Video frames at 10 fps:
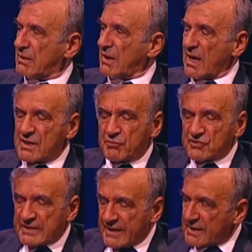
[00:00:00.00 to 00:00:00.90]
It was
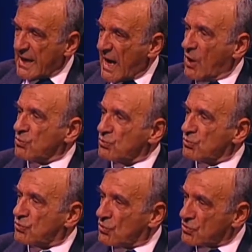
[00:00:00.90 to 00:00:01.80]
there, how to
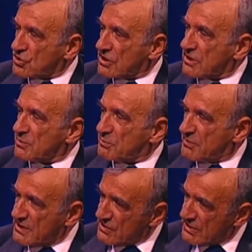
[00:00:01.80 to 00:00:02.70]
torture the
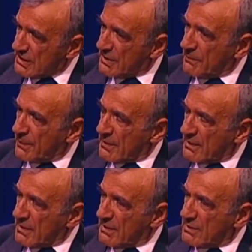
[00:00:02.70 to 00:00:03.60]
prisoner.
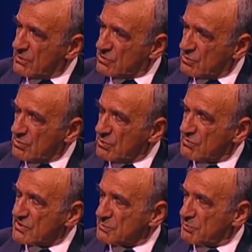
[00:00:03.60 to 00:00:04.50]
The Jew who
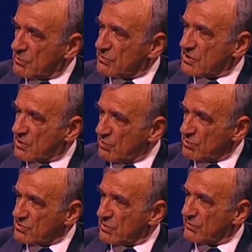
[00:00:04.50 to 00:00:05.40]
was, who was
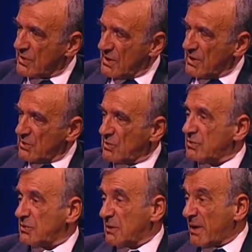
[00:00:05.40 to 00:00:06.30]
accused of, you
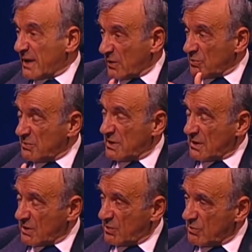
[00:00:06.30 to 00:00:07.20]
know, the Marano, meaning
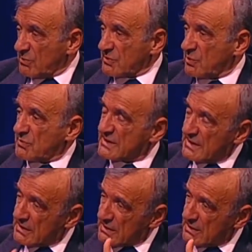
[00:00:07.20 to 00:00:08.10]
who was, who was
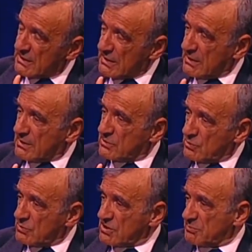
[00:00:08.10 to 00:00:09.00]
secretly
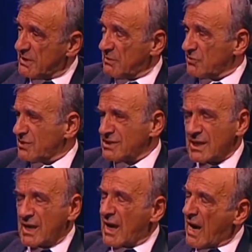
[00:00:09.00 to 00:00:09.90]
Jewish, but he was Christian.
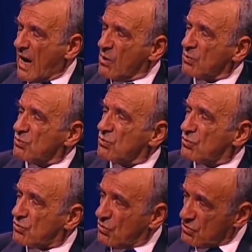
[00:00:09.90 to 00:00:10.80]
How to
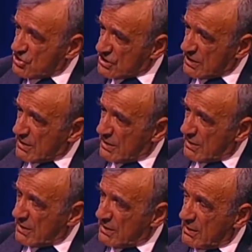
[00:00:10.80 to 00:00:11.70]
torture
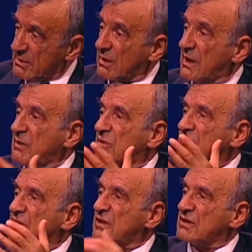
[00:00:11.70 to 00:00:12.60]
in the name
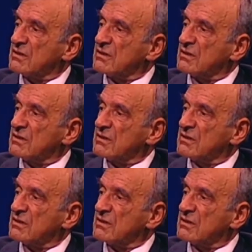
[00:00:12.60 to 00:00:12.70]
of God.